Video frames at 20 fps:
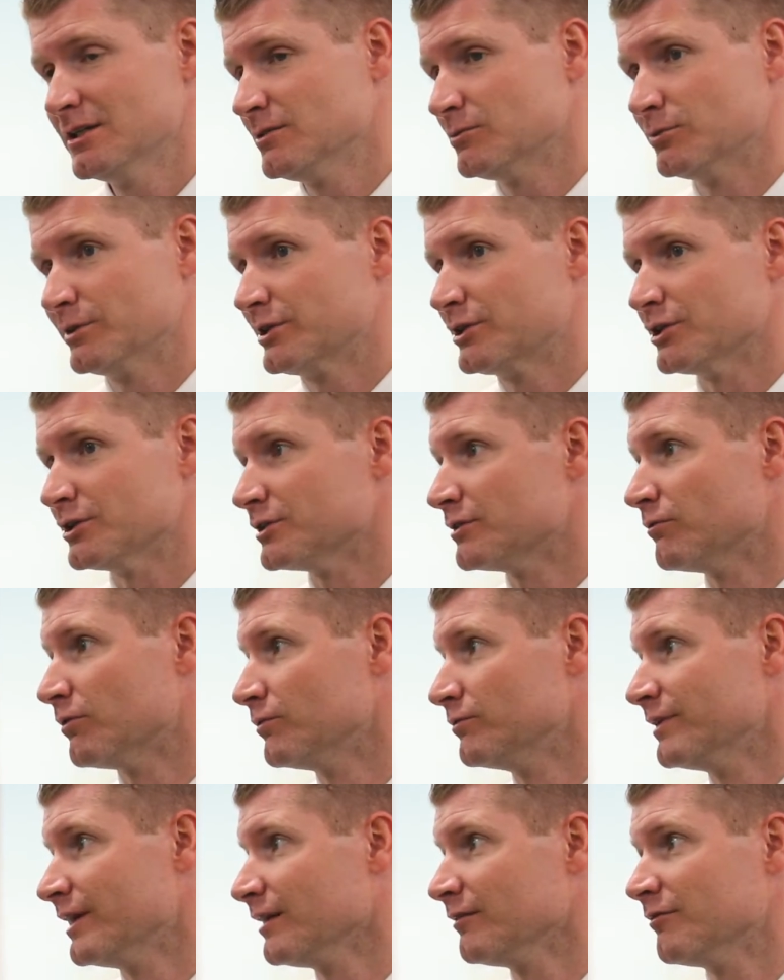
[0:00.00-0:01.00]
We couldn't
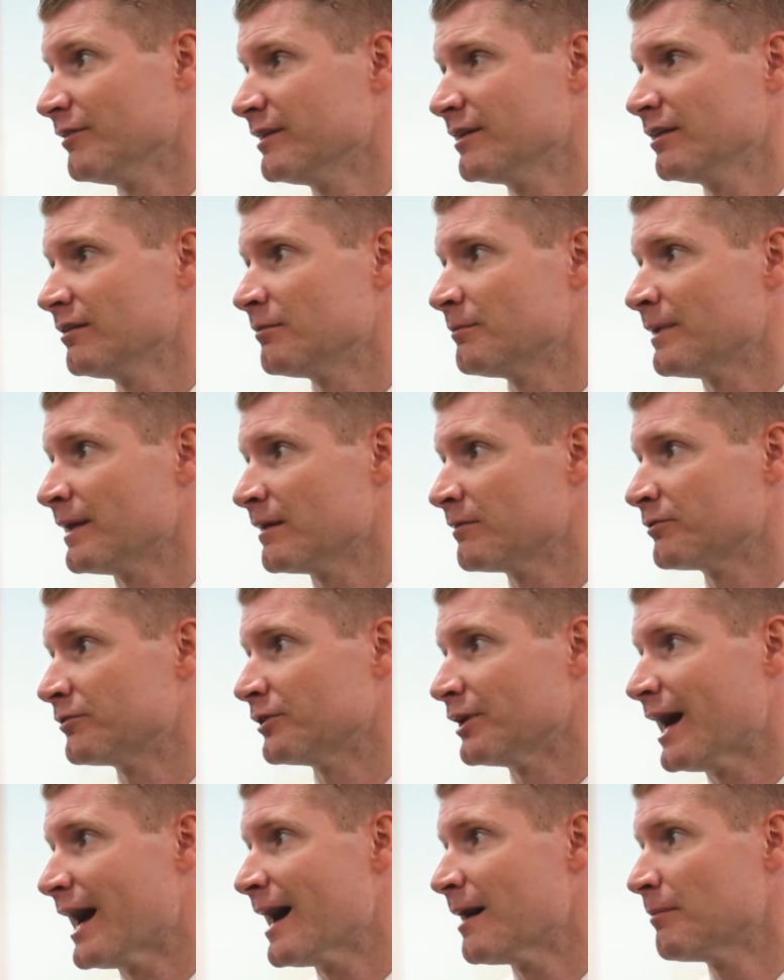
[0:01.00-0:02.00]
develop that
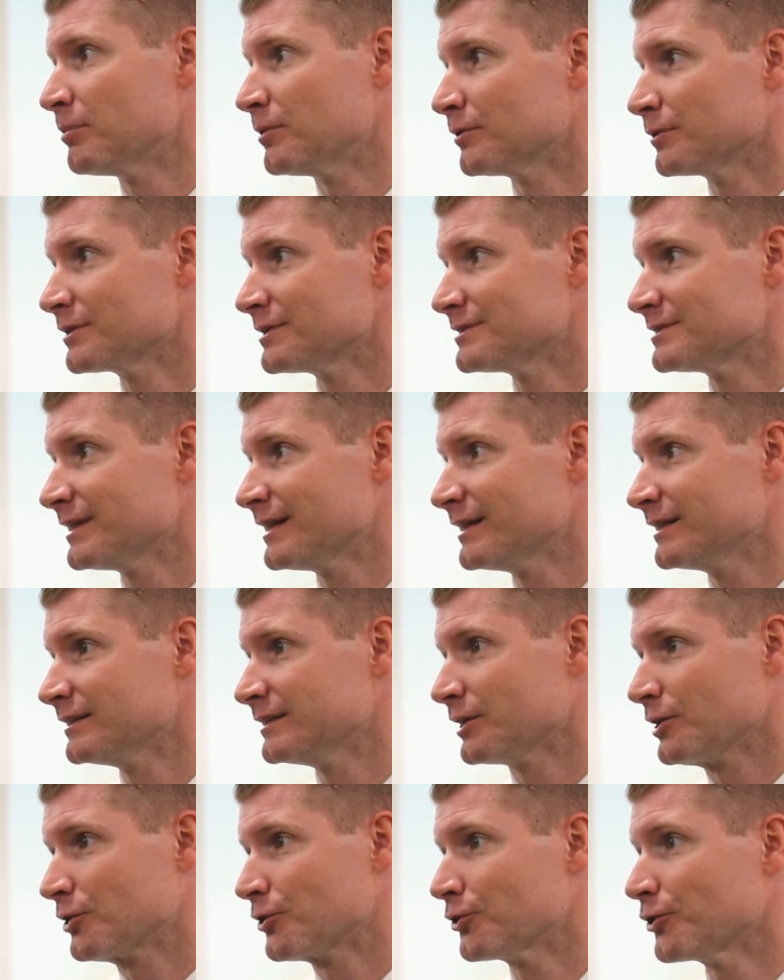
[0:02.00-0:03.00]
for Apple because they
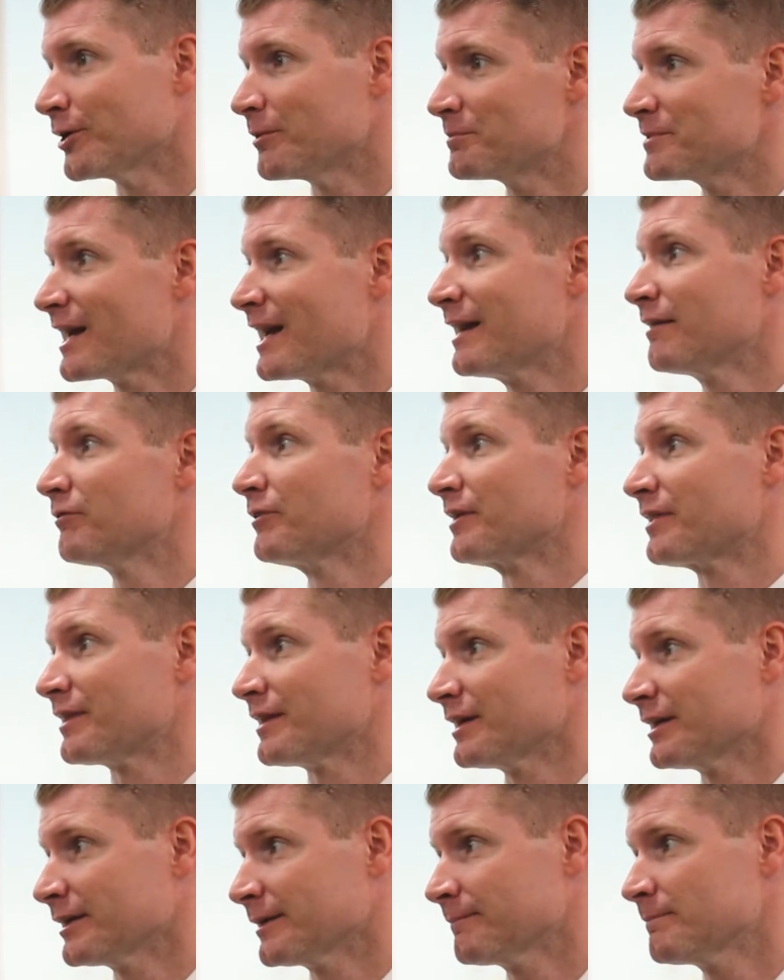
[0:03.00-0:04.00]
encrypt
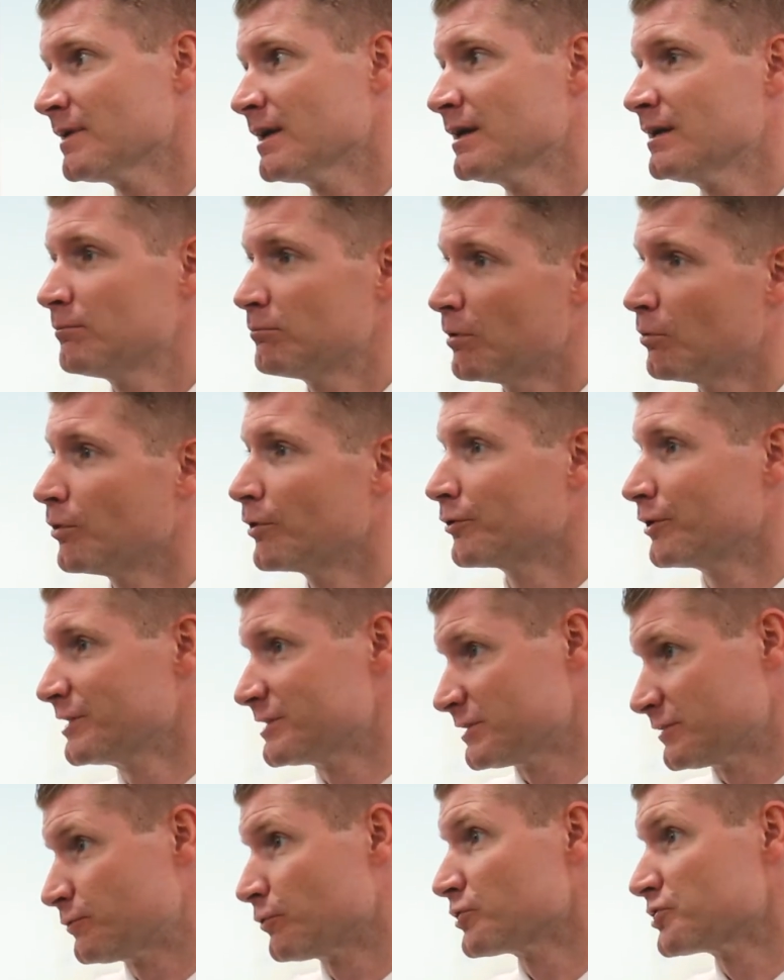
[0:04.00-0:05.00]
everything. But one
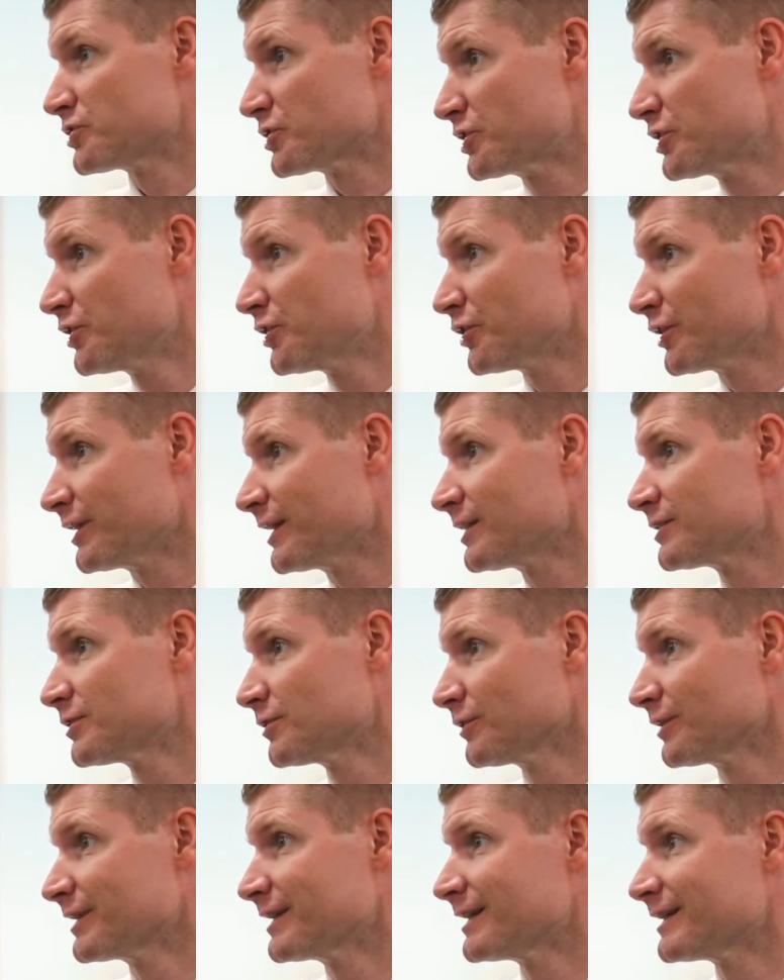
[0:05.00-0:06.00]
reason is for security, I
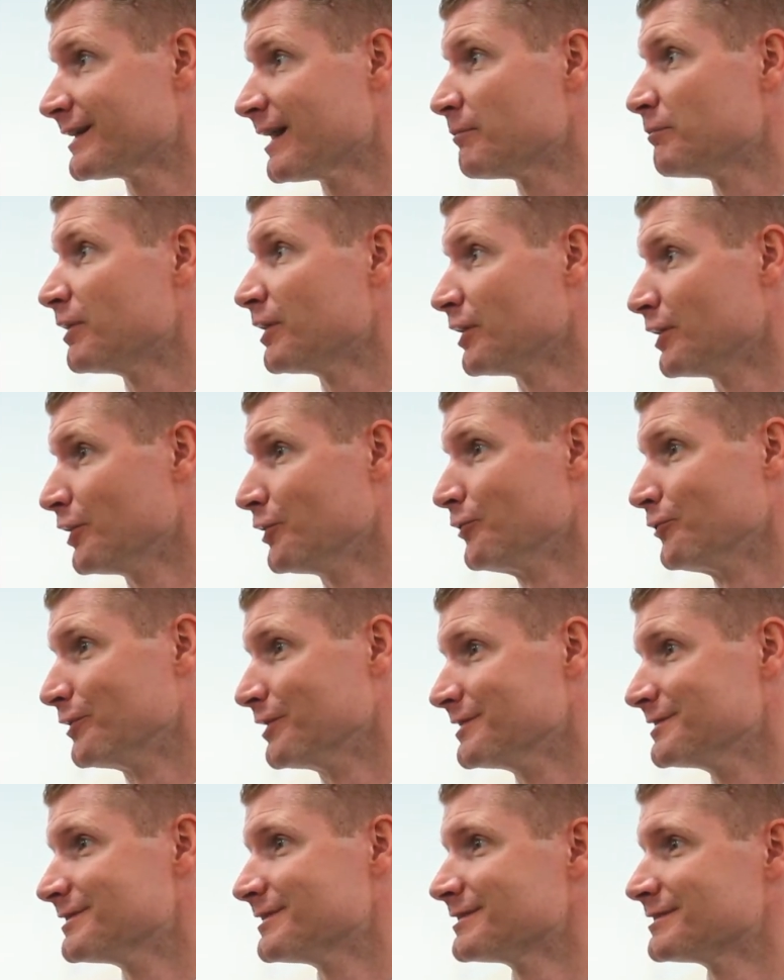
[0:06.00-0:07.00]
totally get that. But another
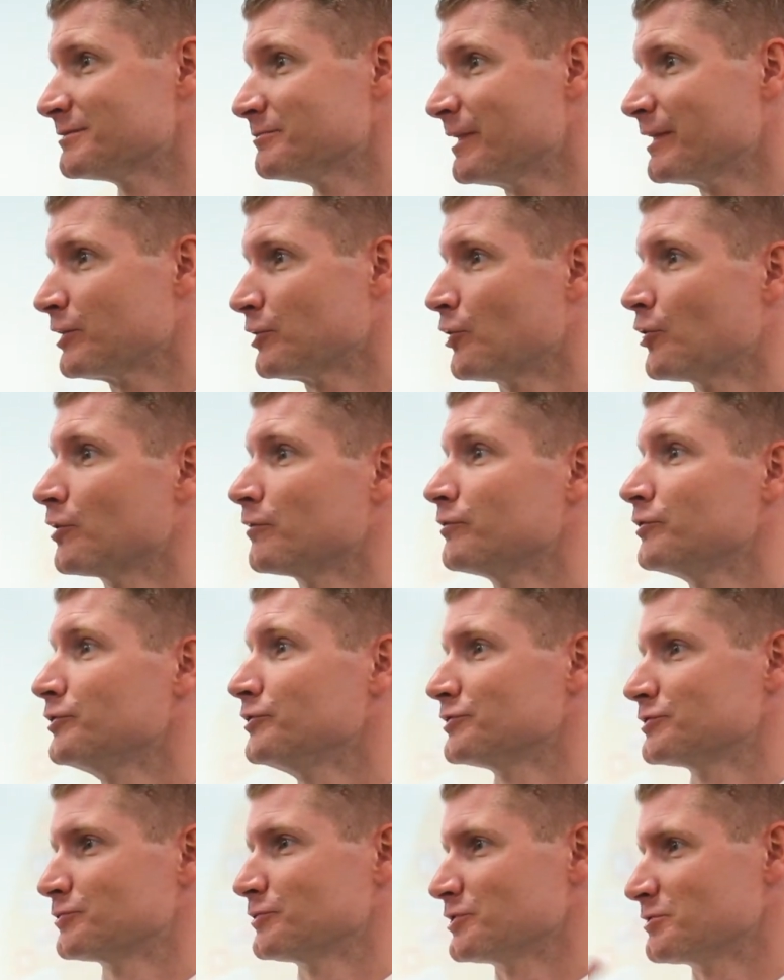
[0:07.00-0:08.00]
reason is to make it hard for you
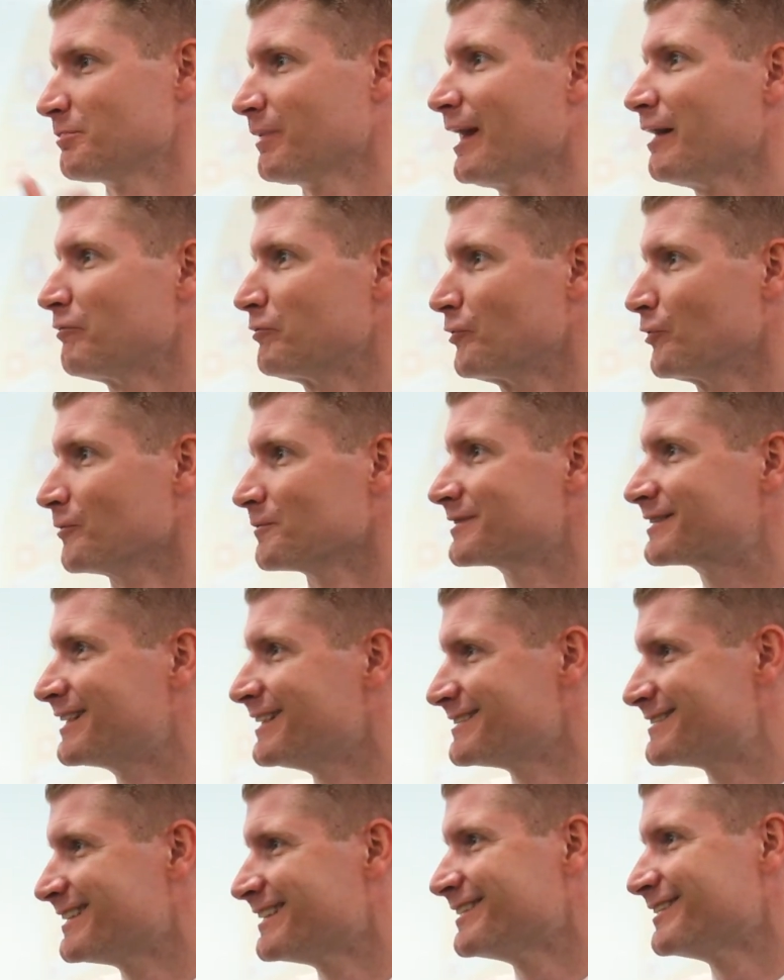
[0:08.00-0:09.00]
to switch platforms
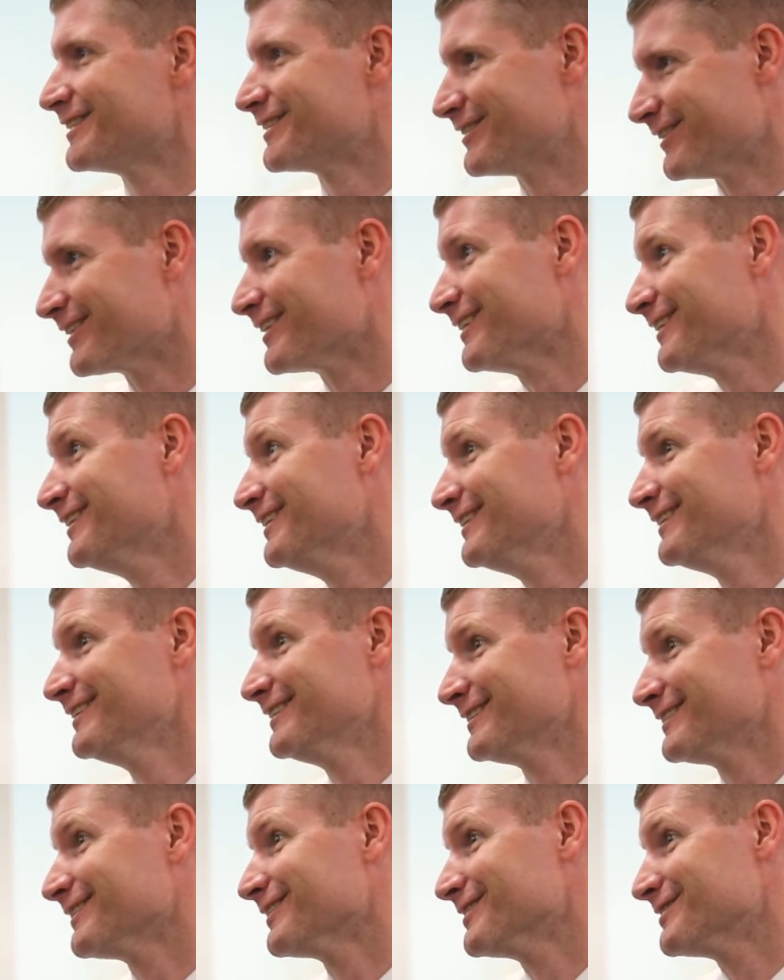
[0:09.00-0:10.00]
because then you're going to
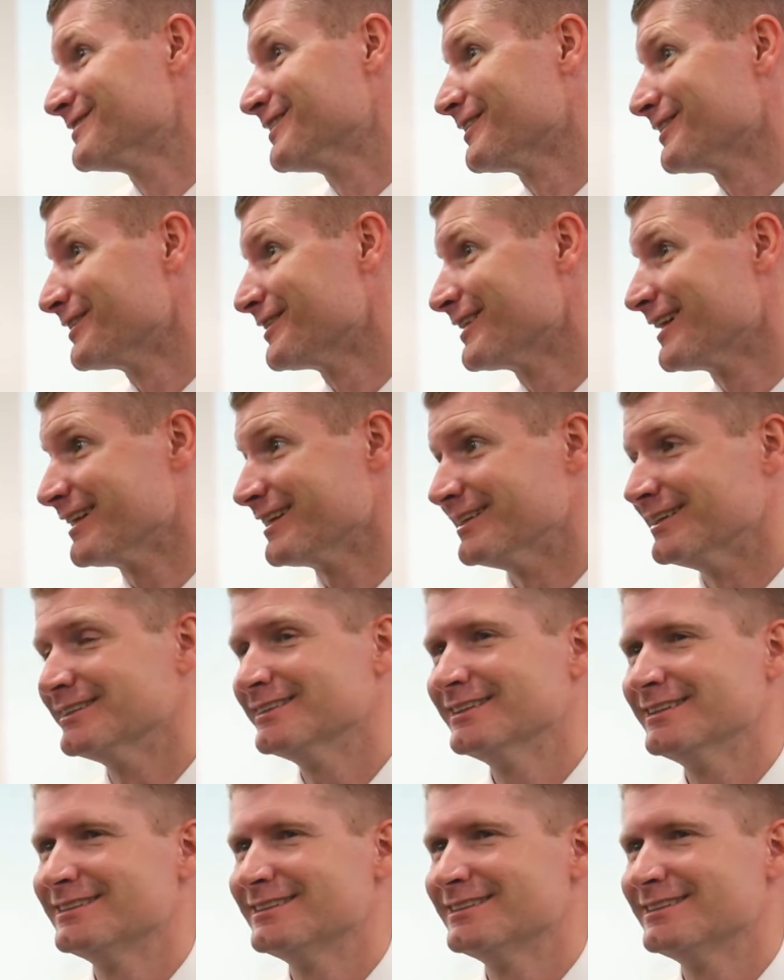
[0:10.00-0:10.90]
lose all your data.